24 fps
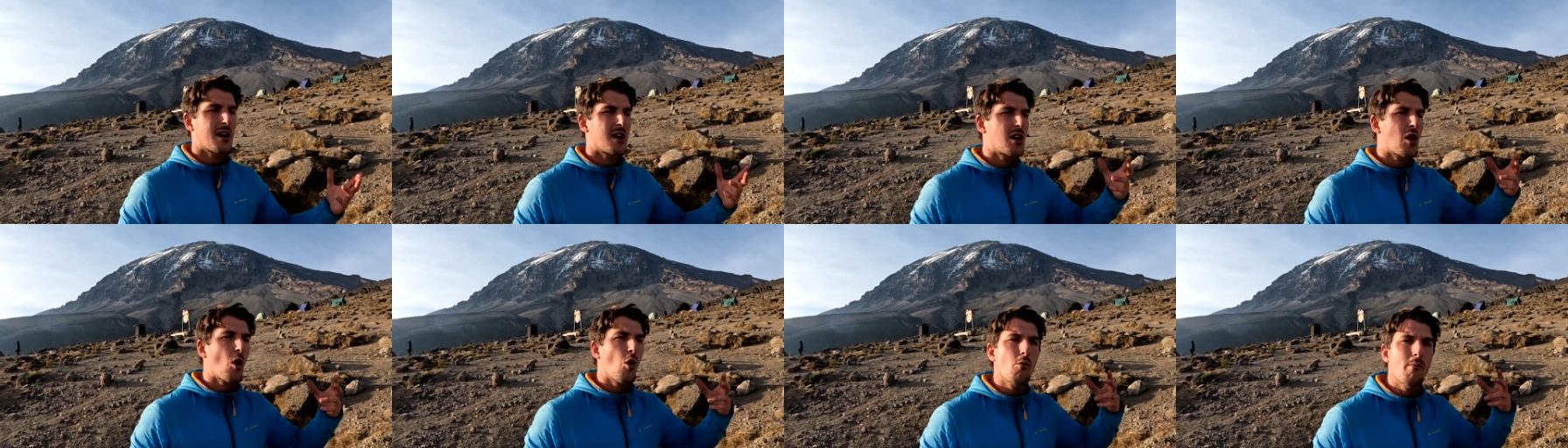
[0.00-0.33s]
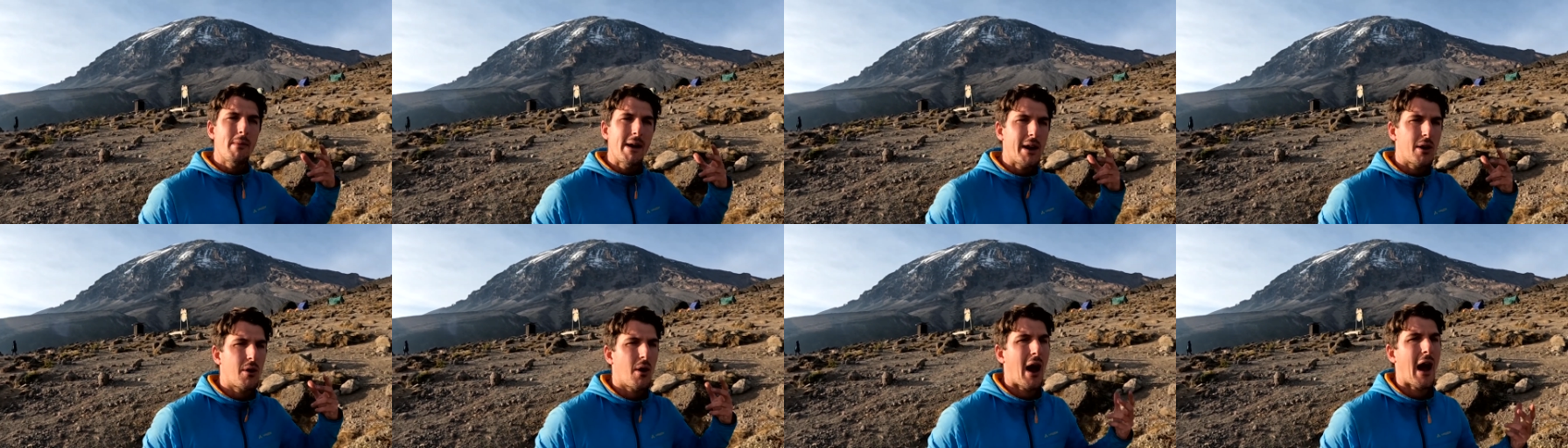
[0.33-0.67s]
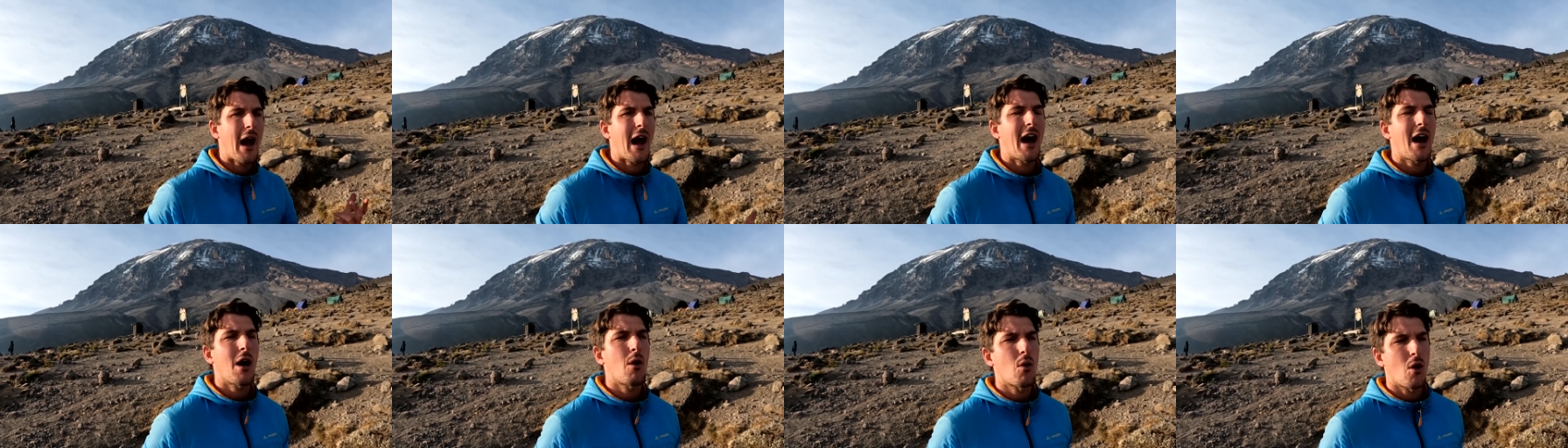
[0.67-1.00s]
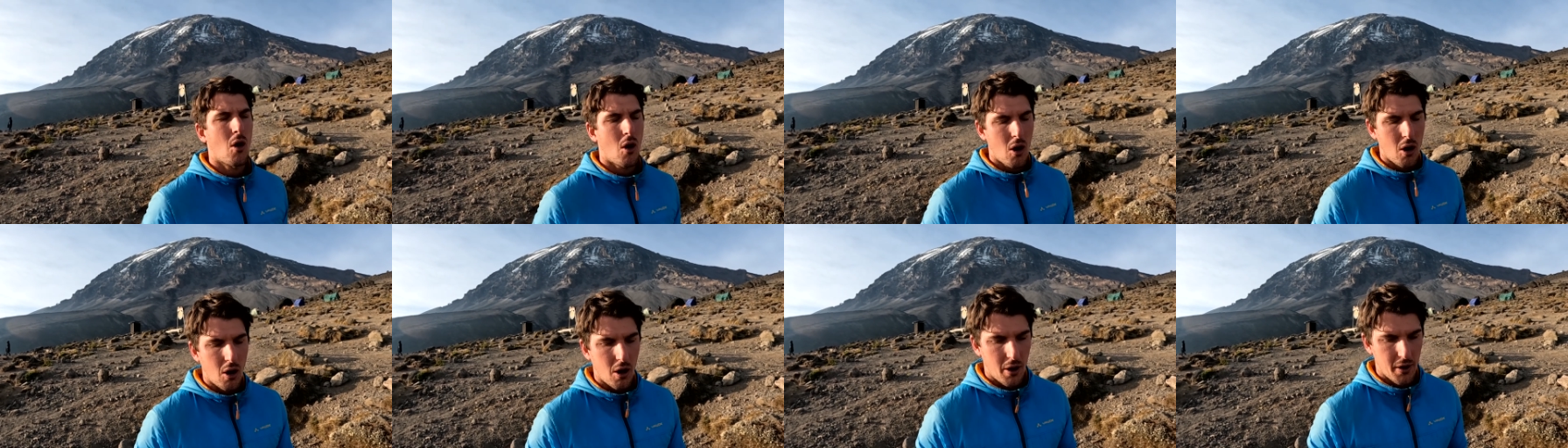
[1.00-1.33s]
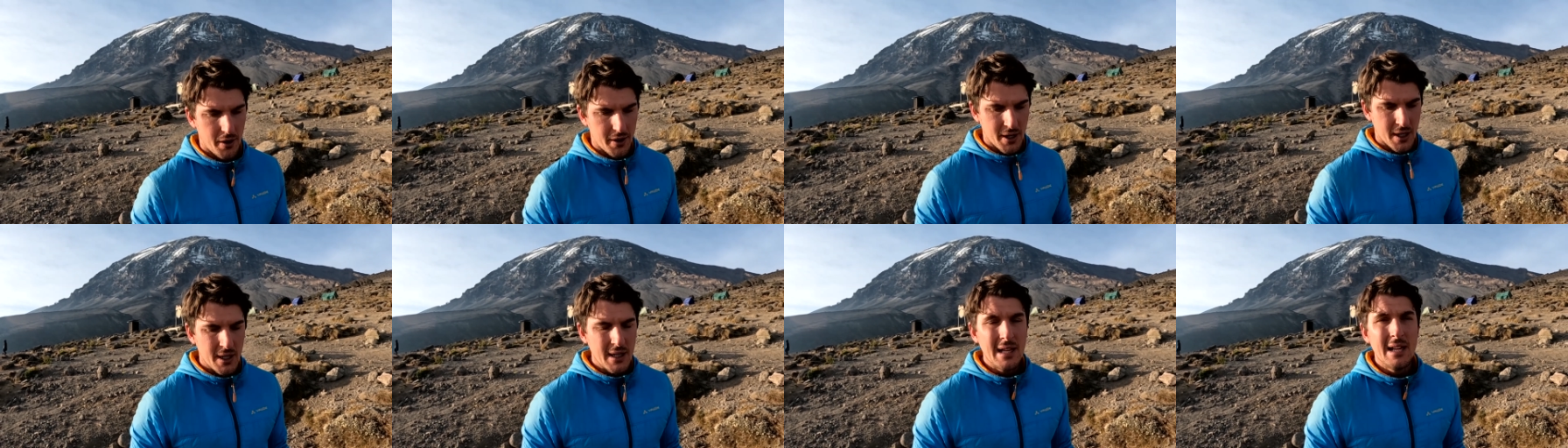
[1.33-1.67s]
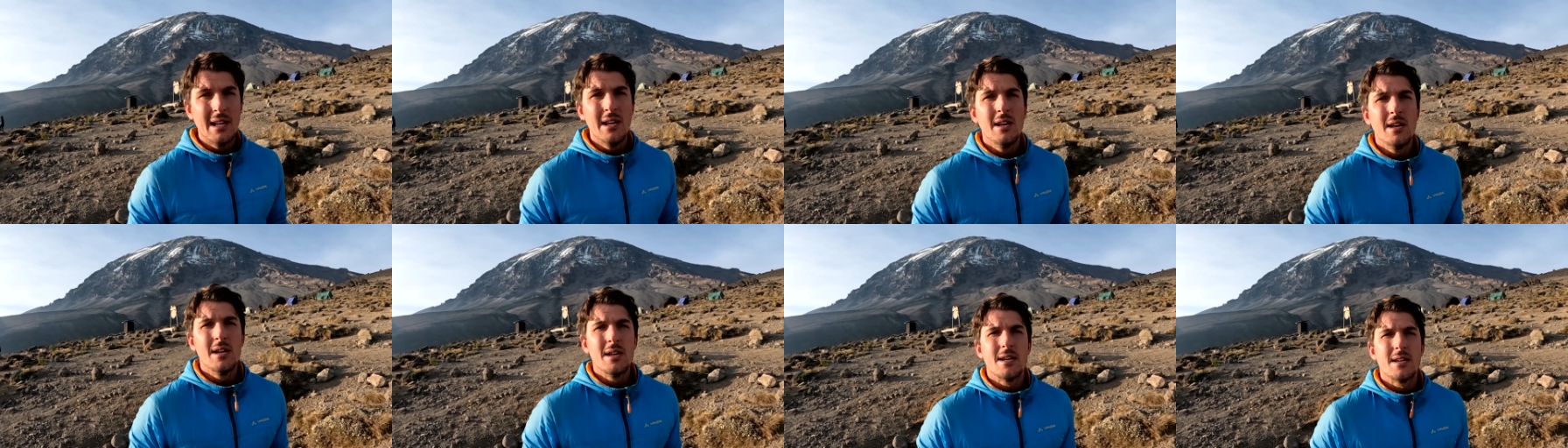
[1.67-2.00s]
no matter how hard
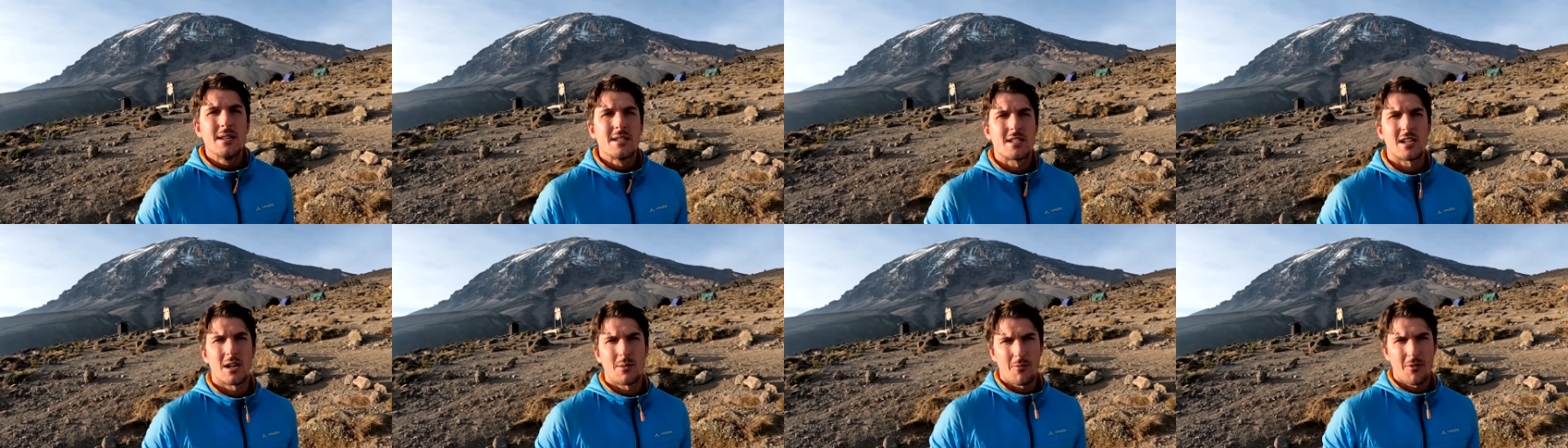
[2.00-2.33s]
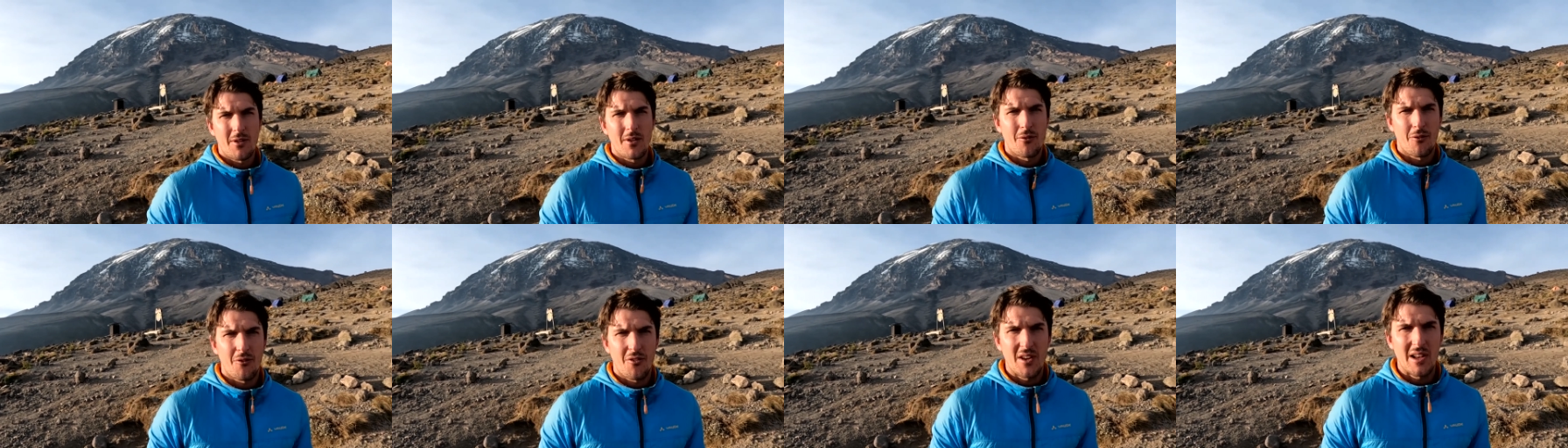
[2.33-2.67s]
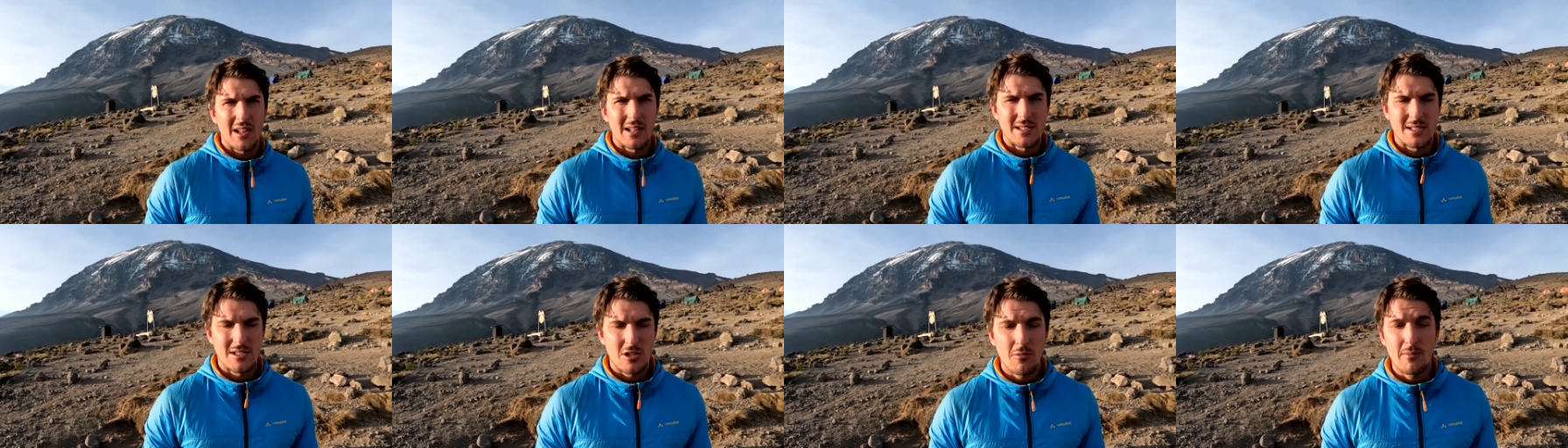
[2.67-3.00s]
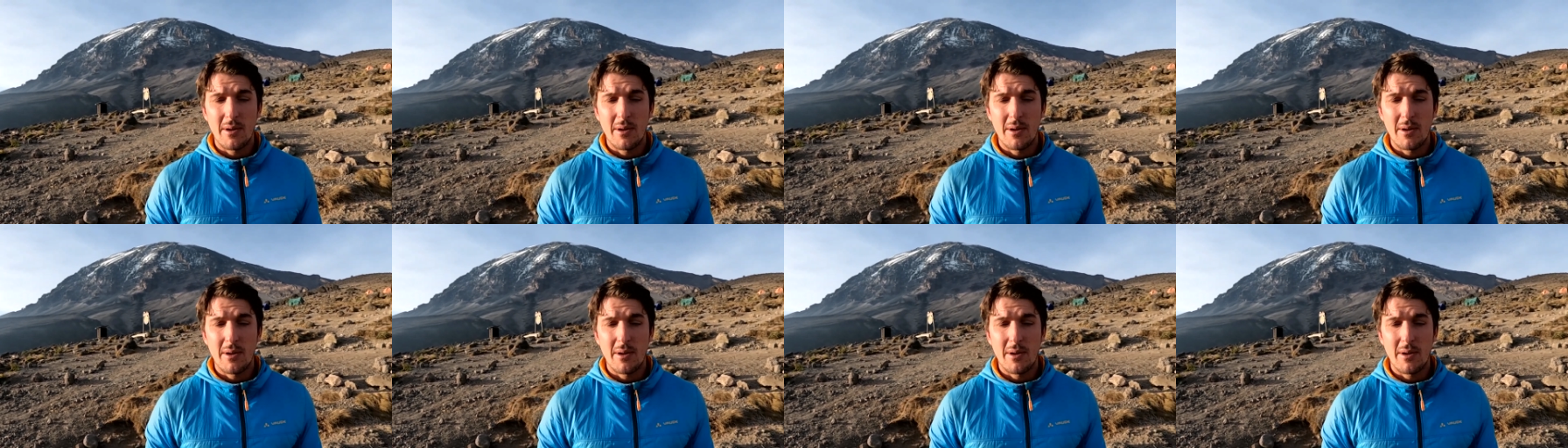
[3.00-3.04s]
something feels.